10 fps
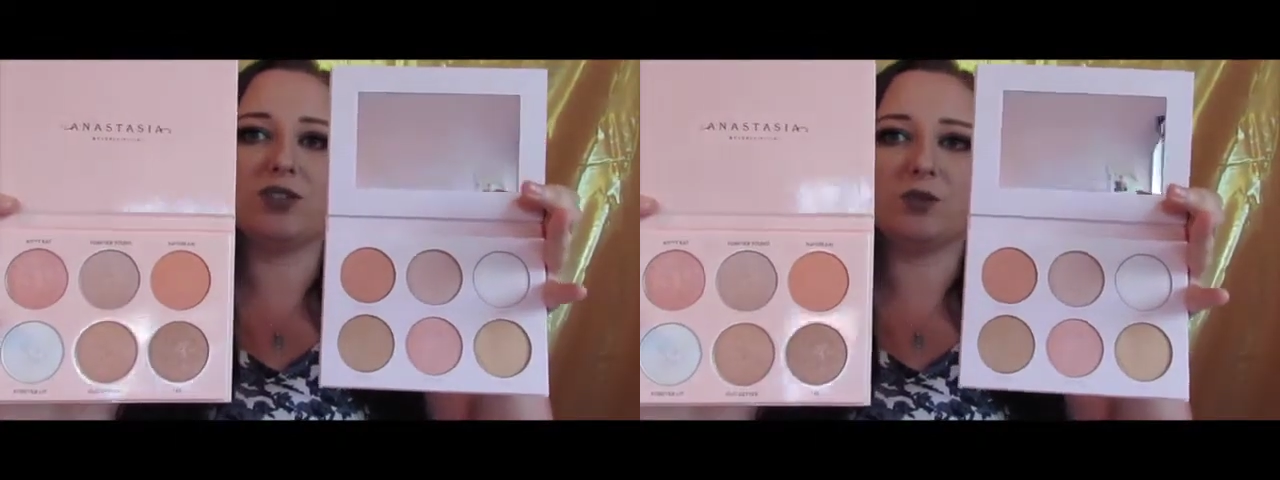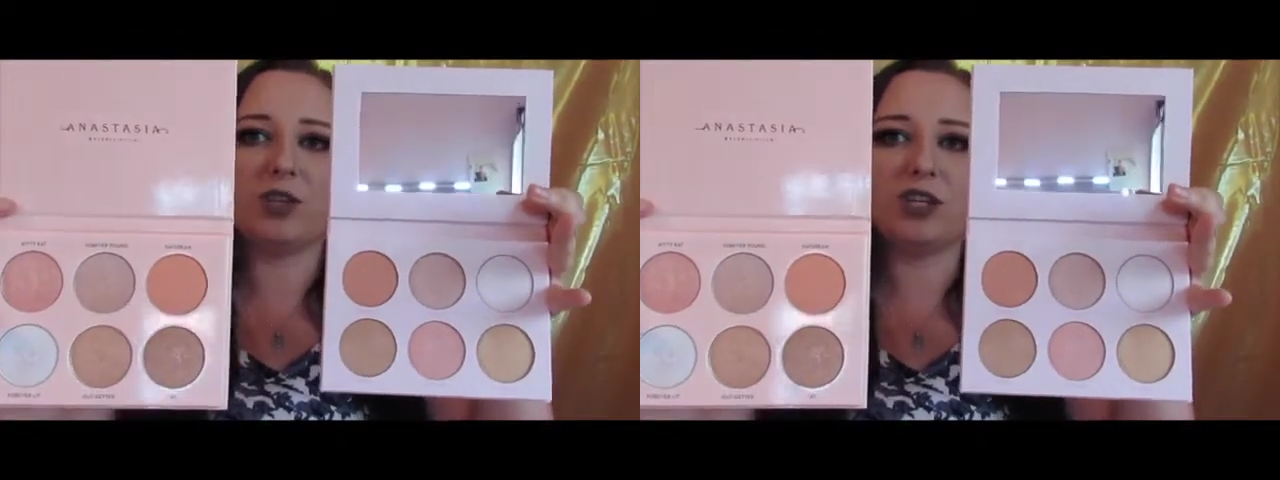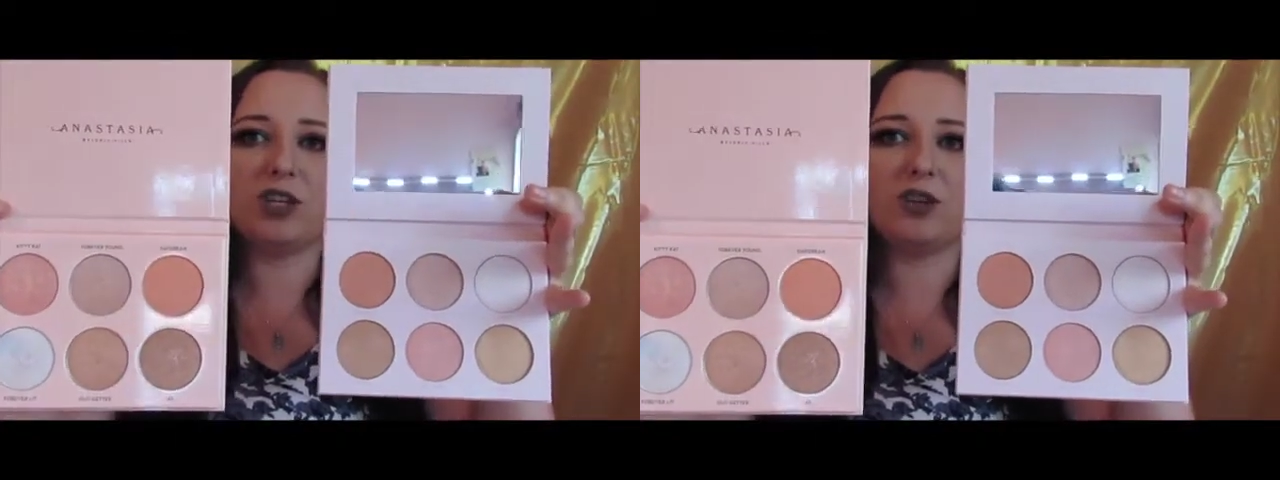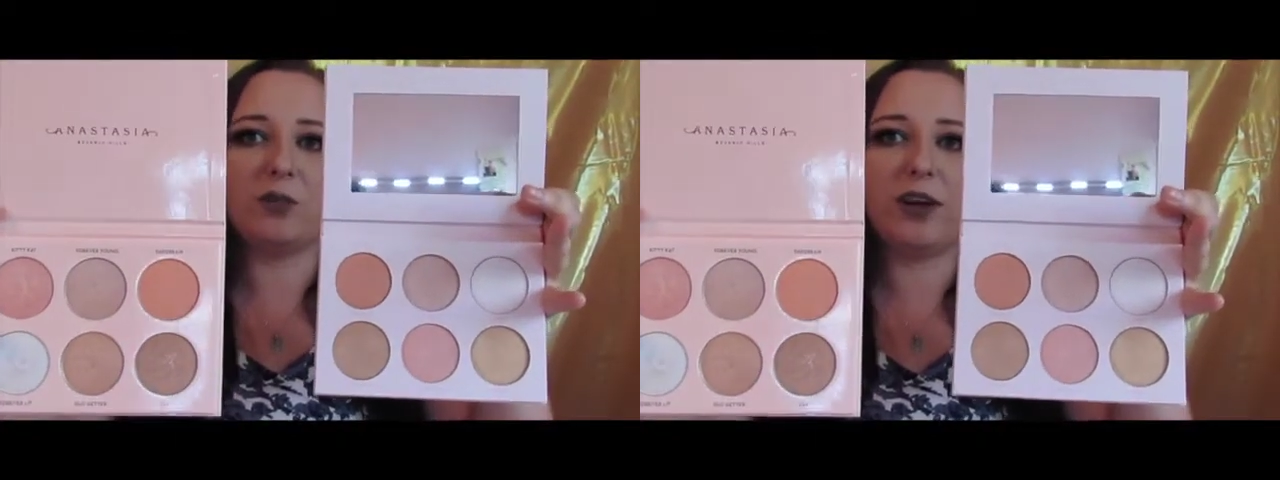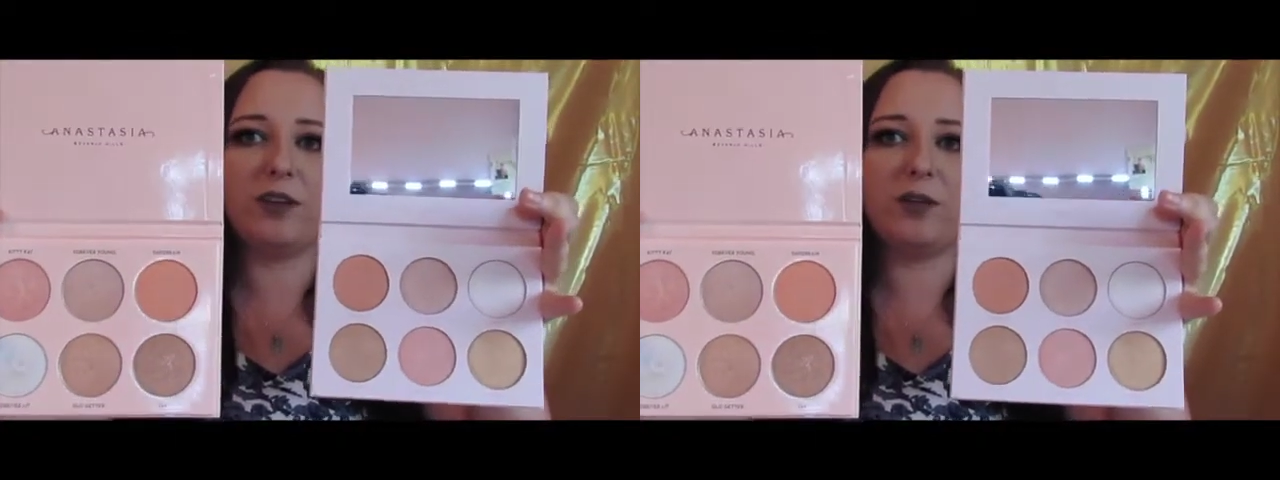switch
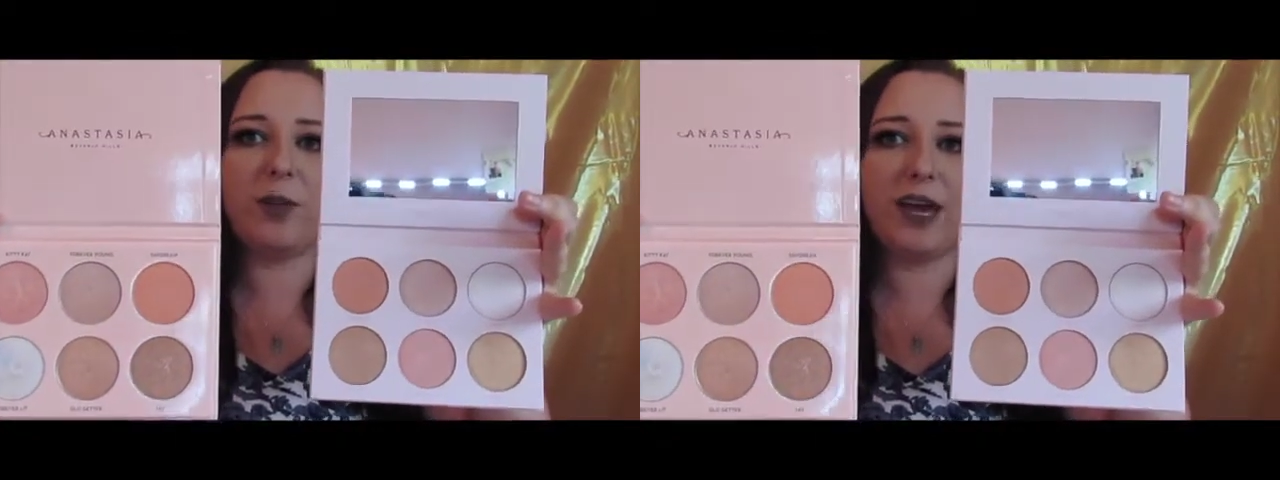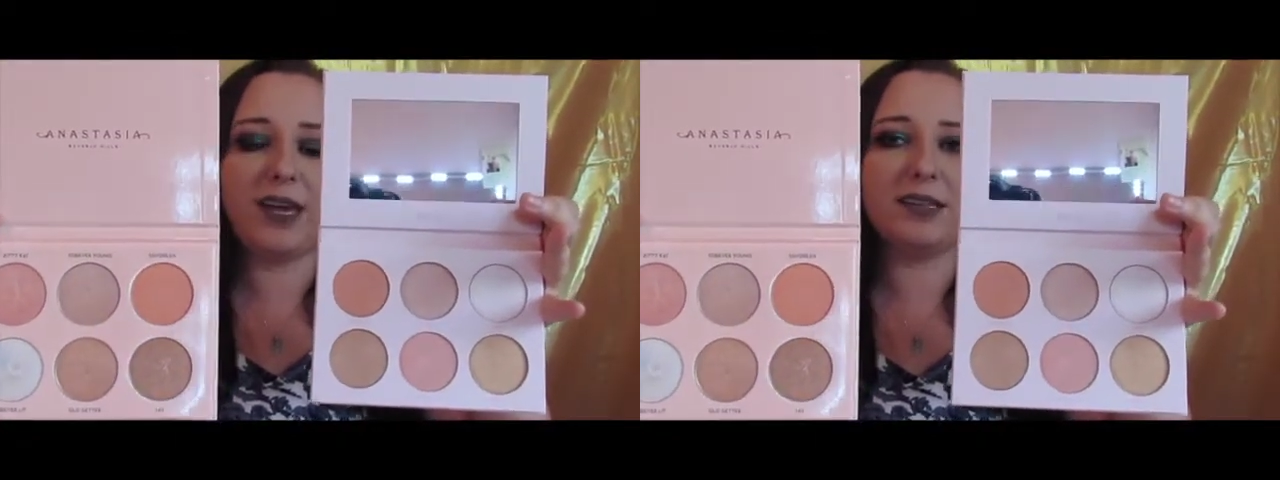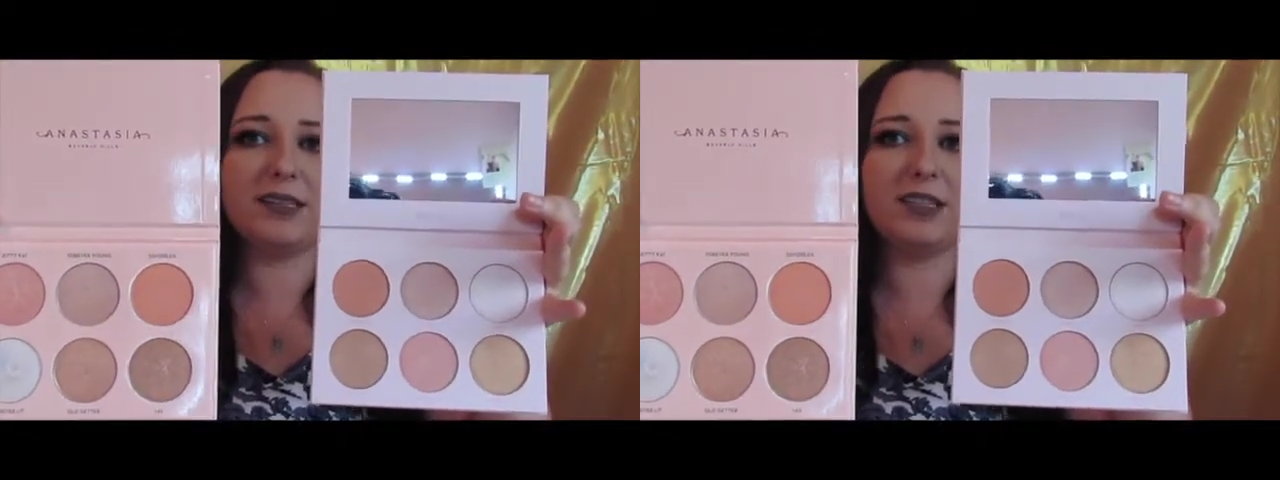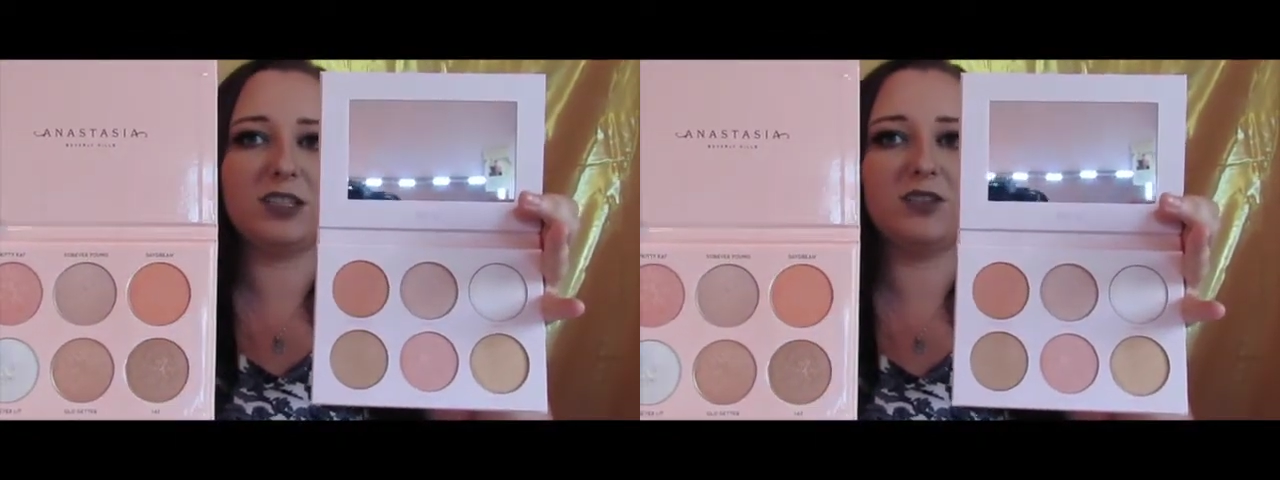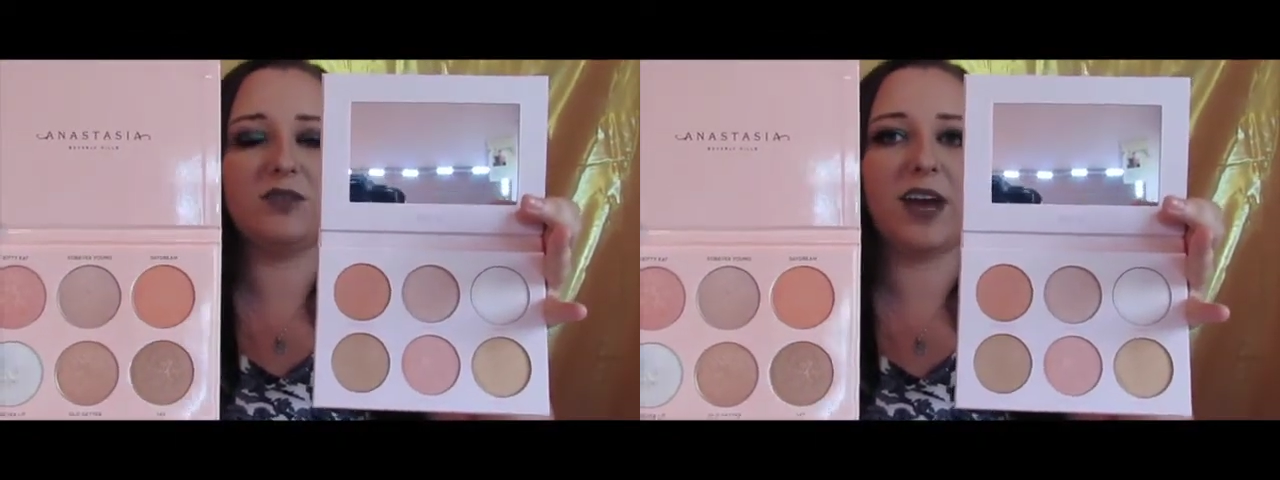around the pans, because
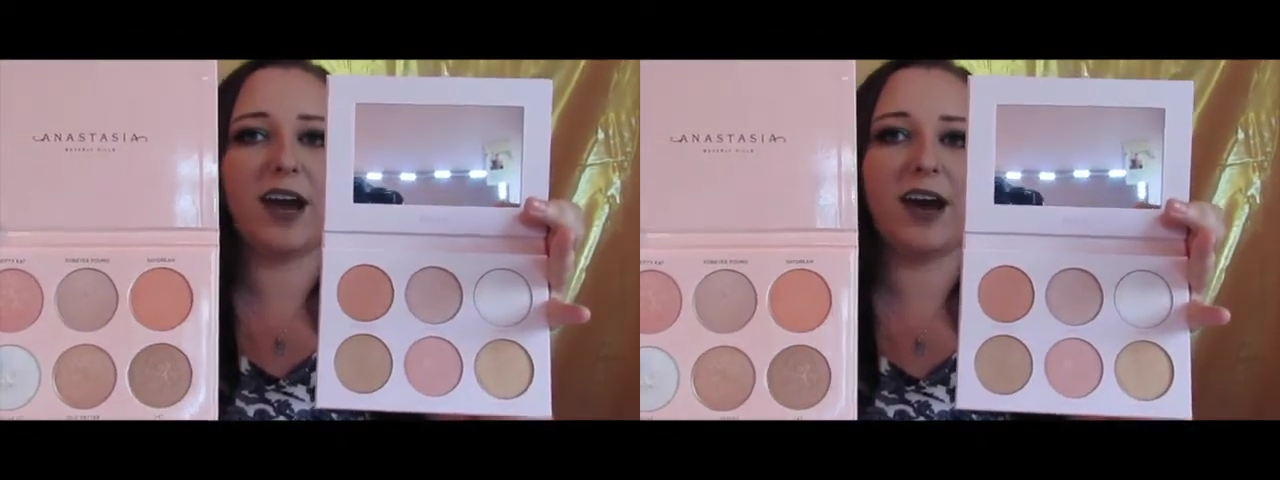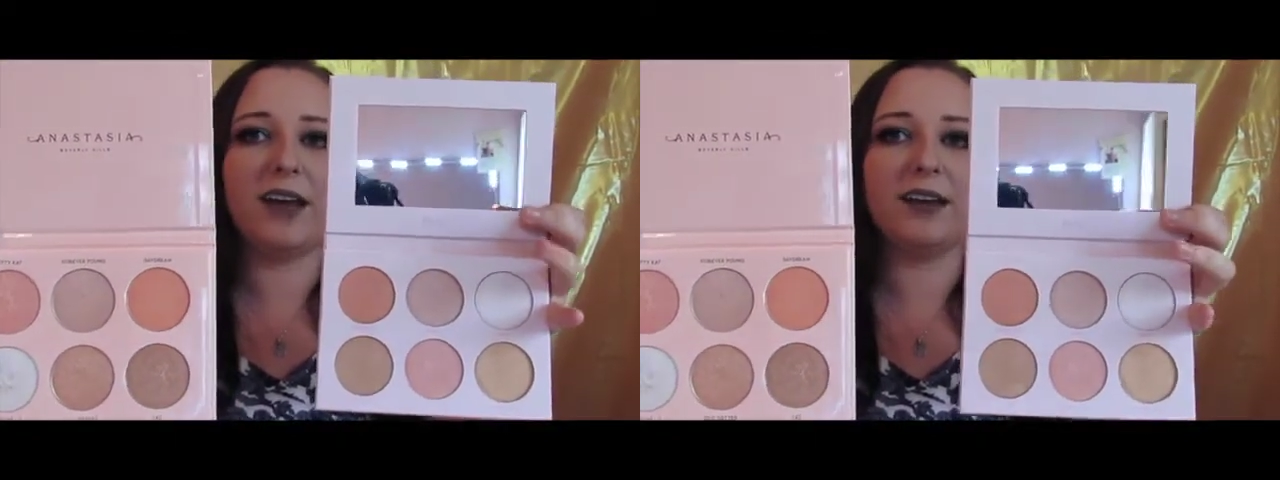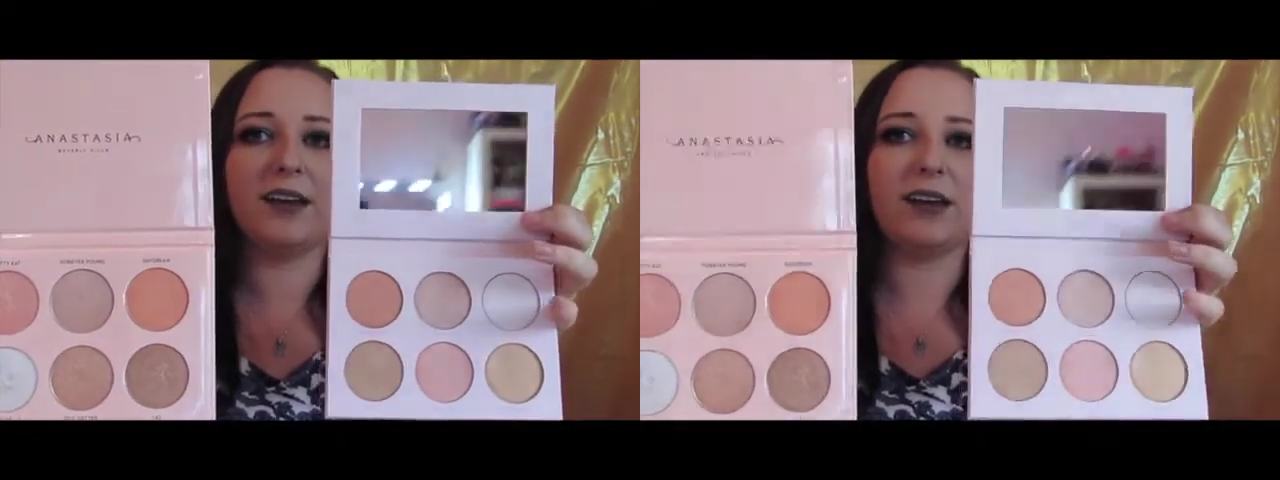you've got